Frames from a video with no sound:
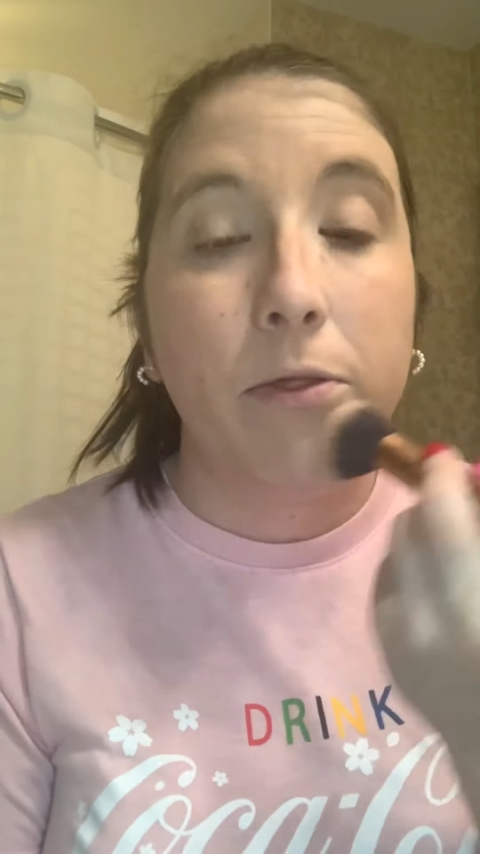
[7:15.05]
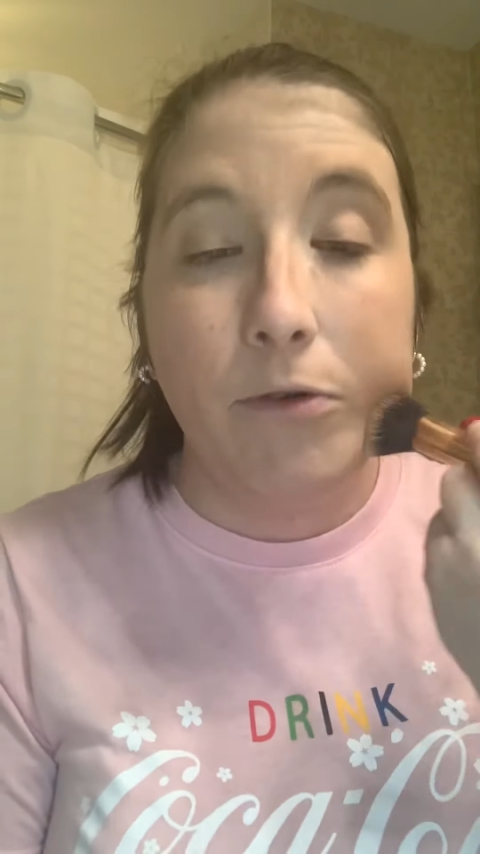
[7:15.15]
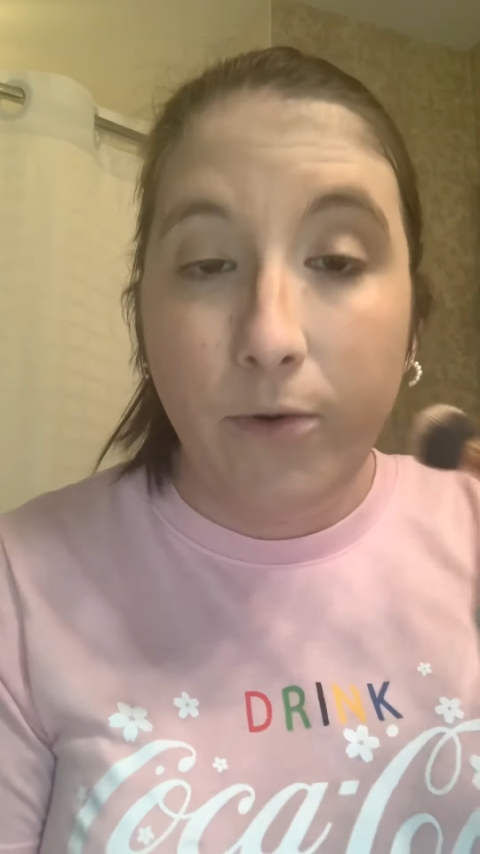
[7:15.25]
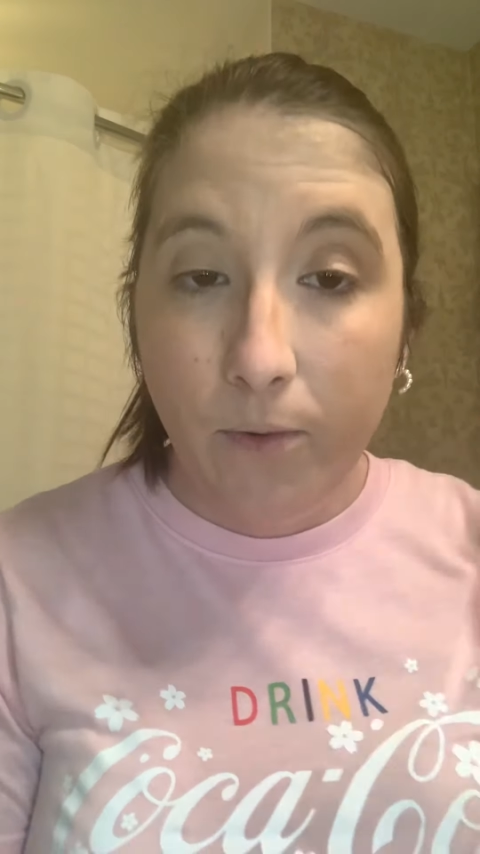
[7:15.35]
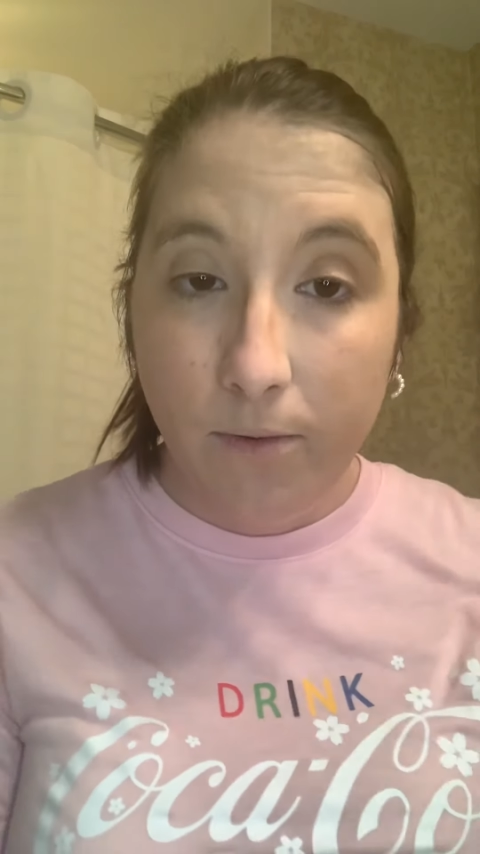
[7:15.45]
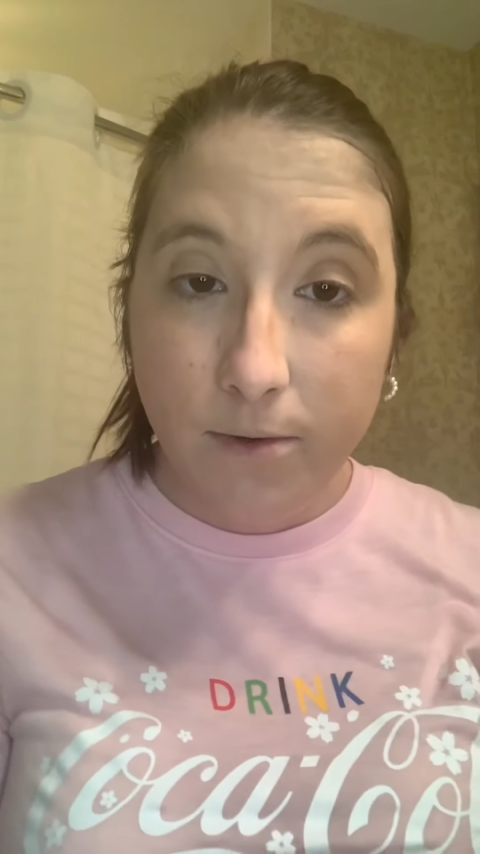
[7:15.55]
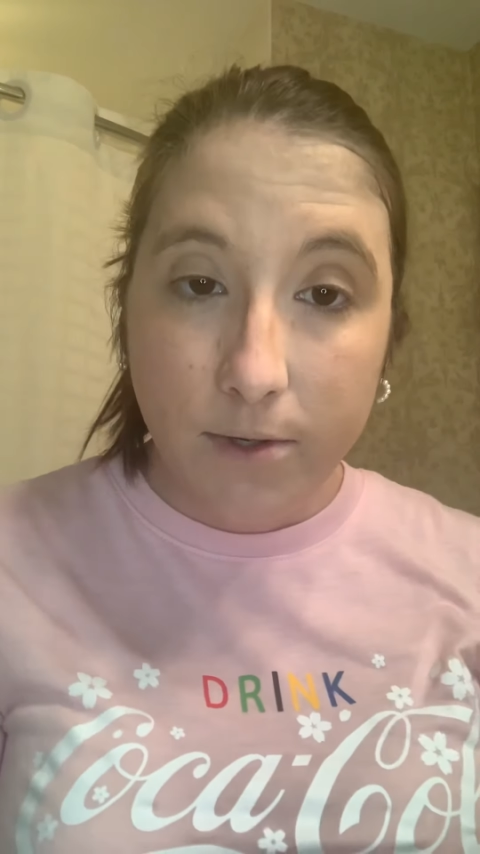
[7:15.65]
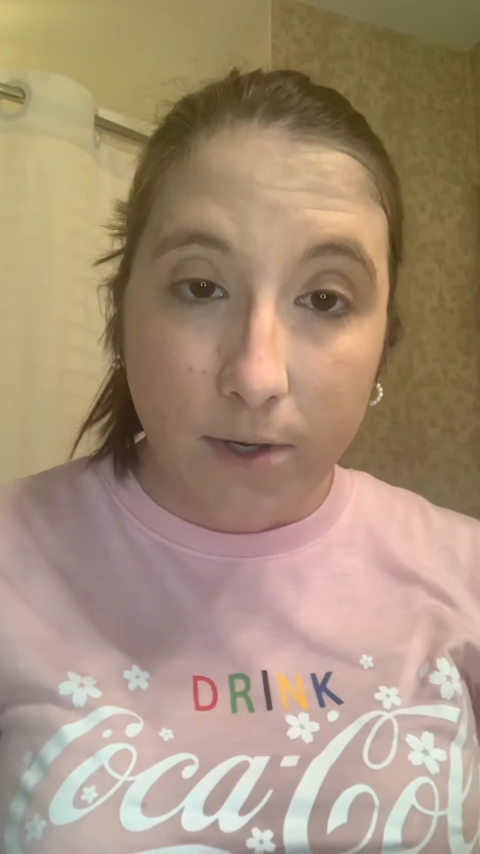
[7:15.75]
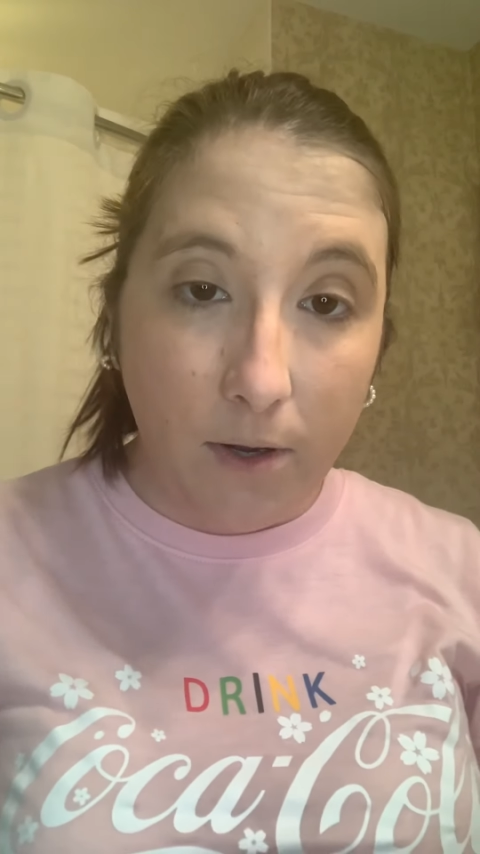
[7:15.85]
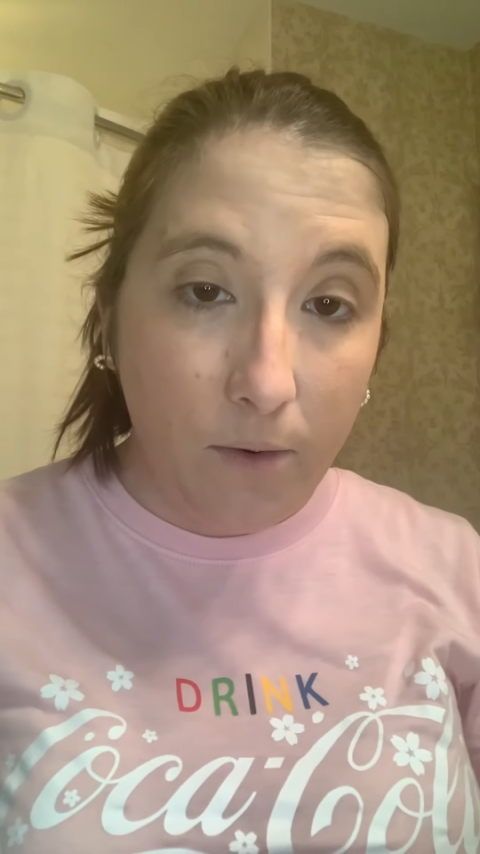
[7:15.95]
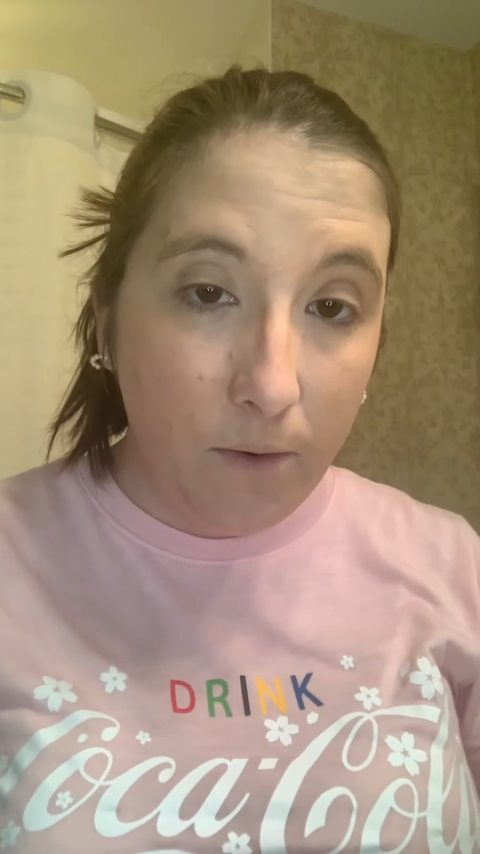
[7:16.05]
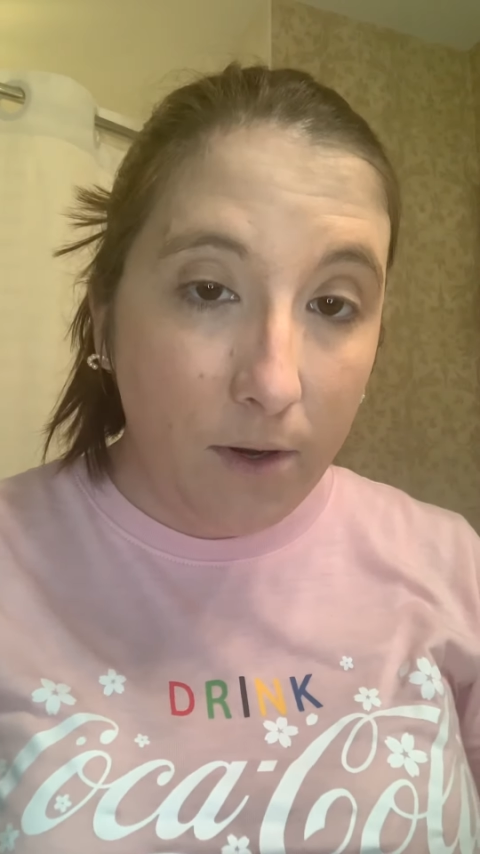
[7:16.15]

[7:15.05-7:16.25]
through. So,